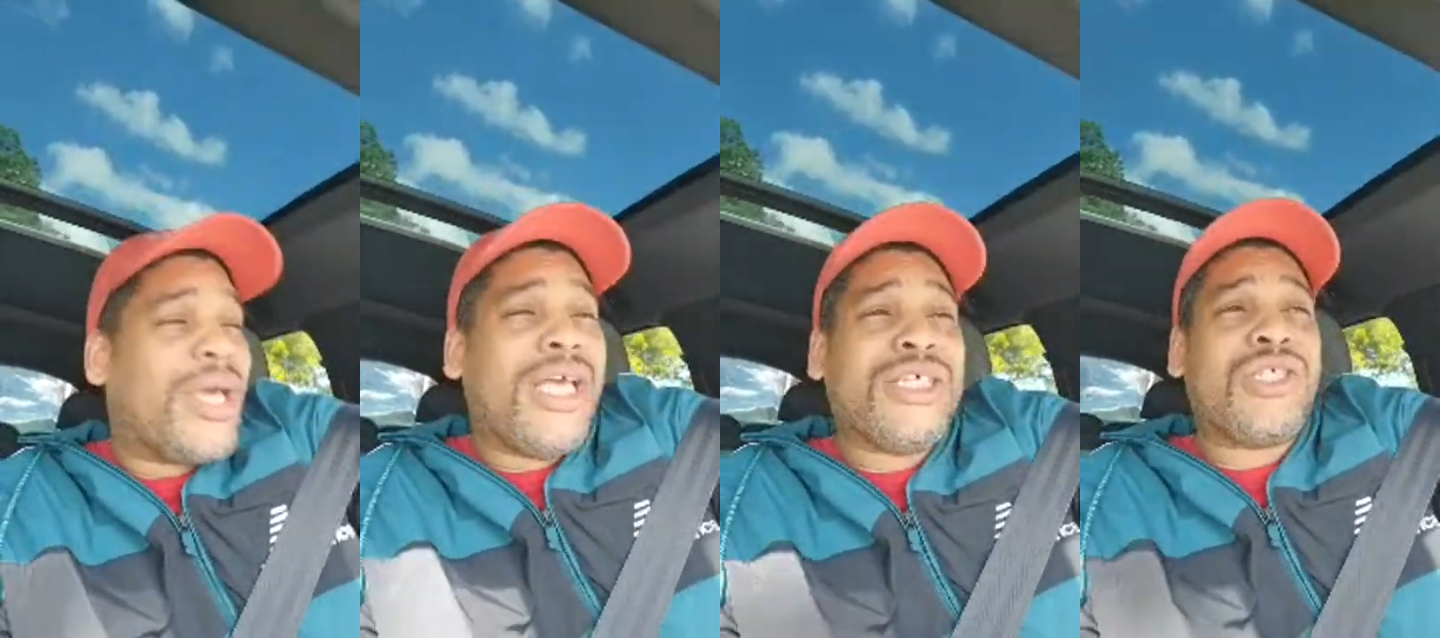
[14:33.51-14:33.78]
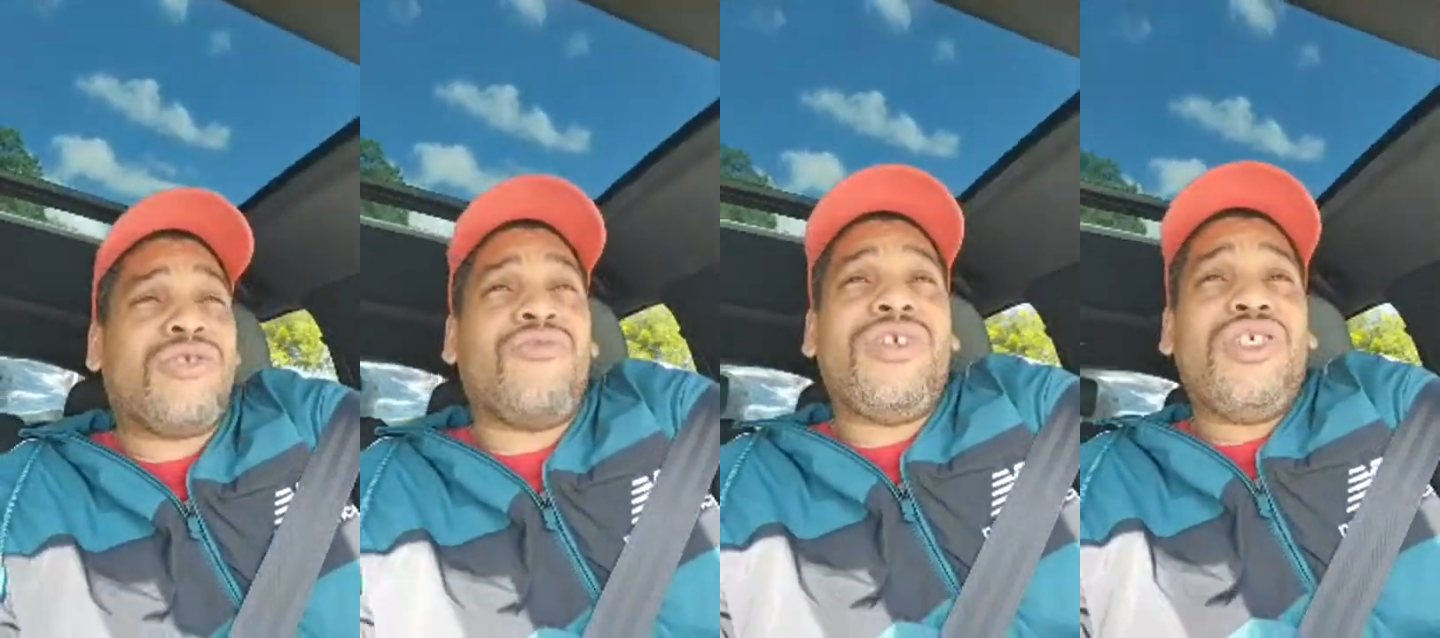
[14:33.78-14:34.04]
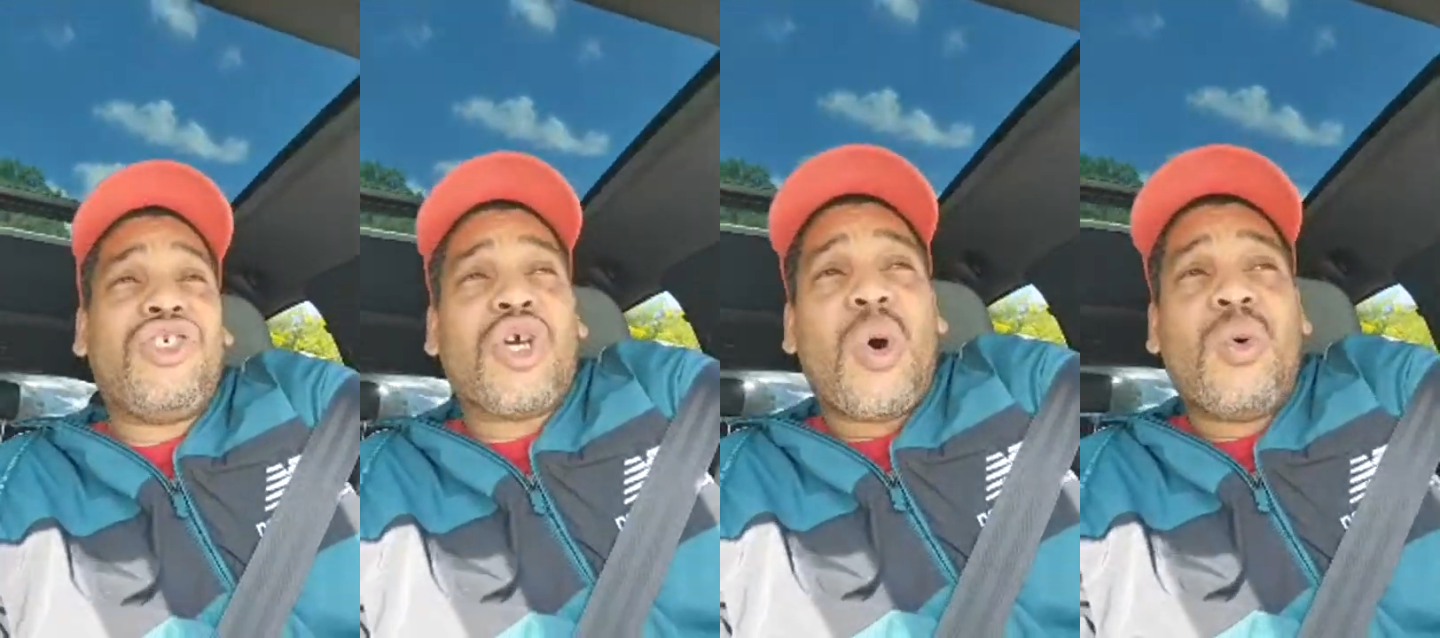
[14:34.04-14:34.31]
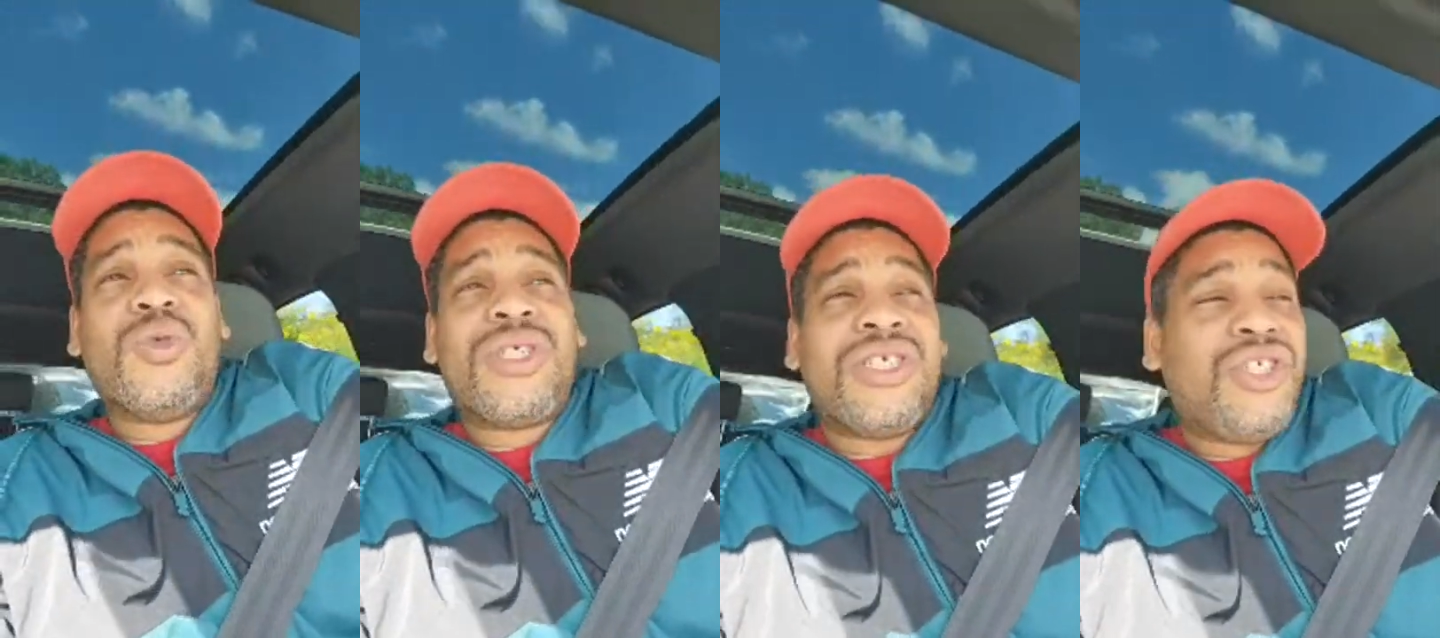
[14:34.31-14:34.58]
history,
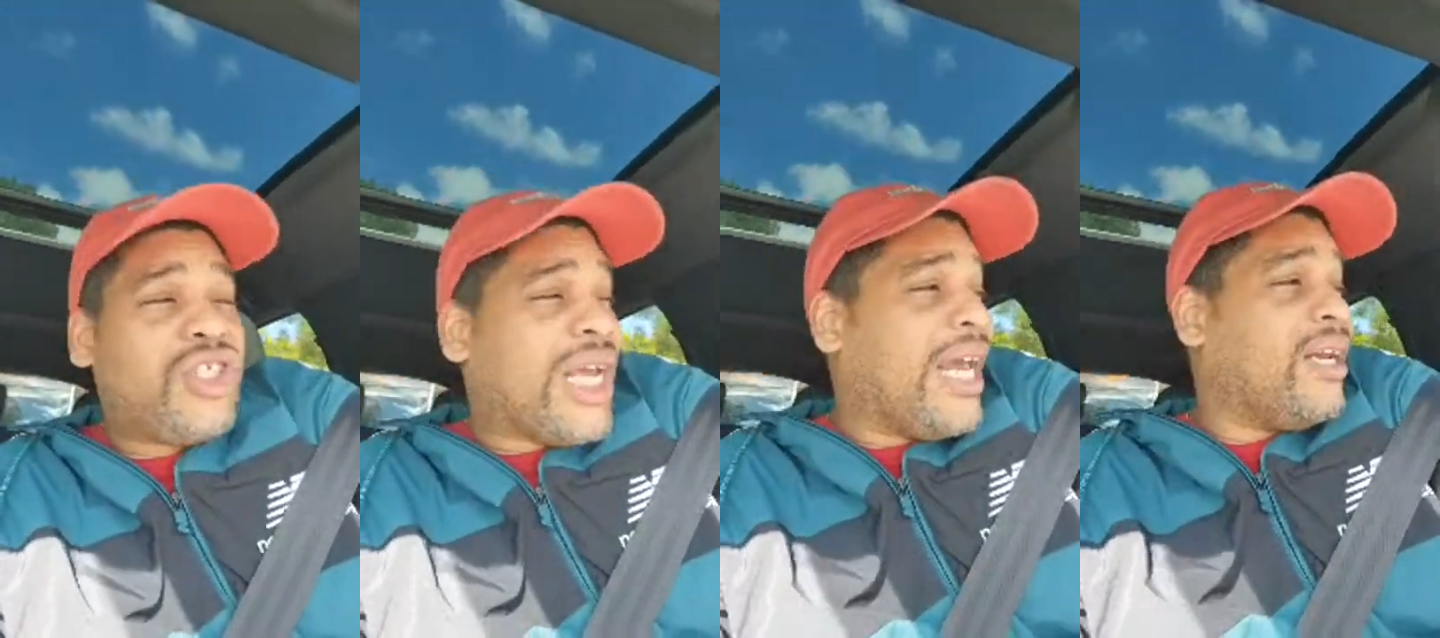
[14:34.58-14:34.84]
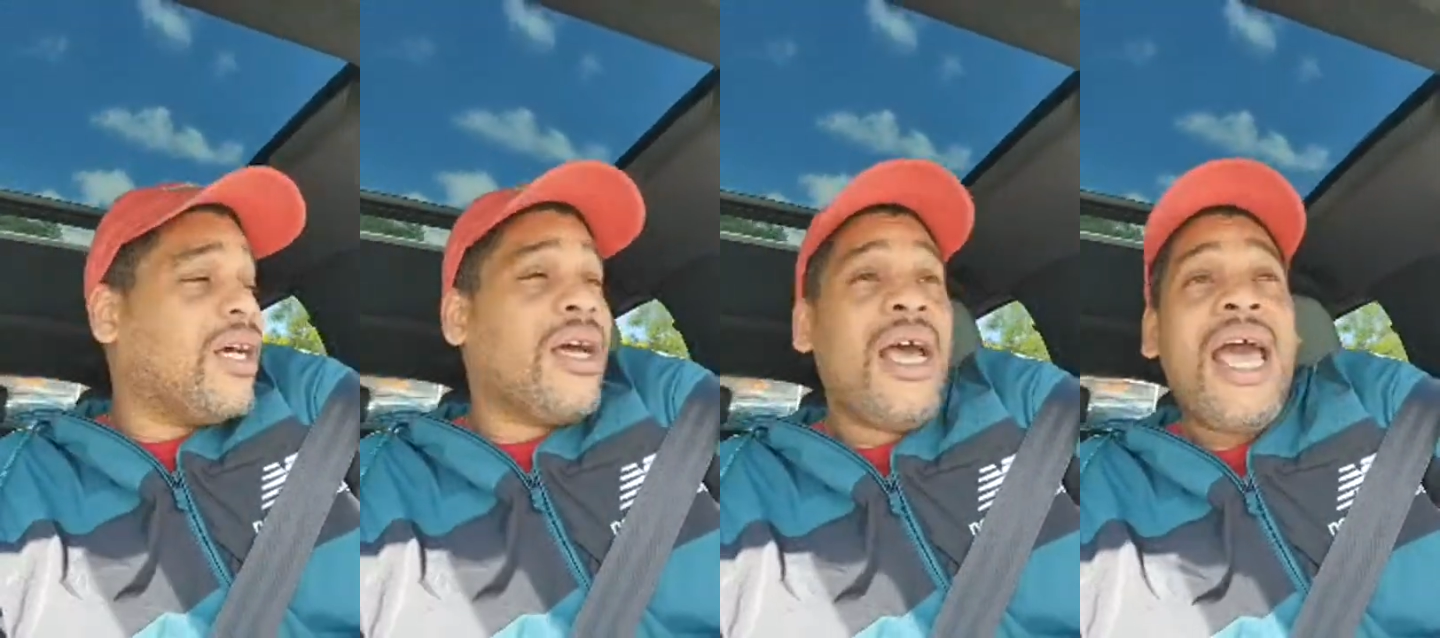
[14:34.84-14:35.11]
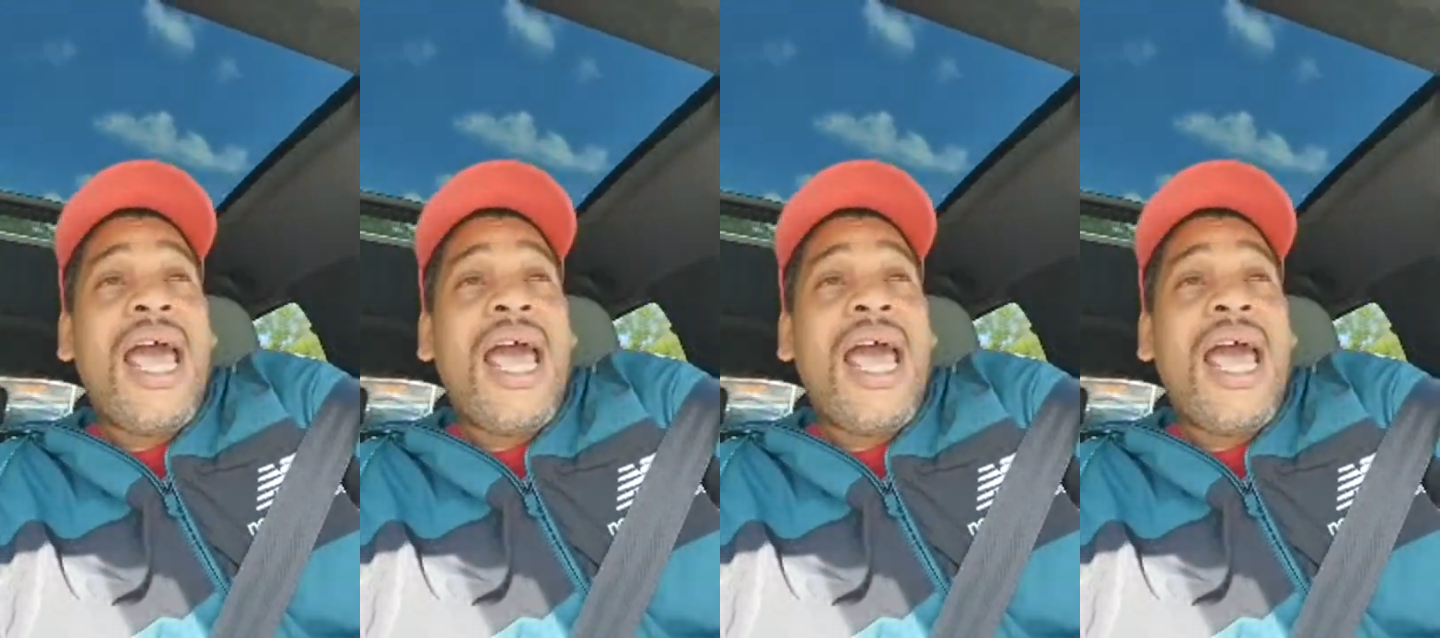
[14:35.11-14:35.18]
Jones and Jada.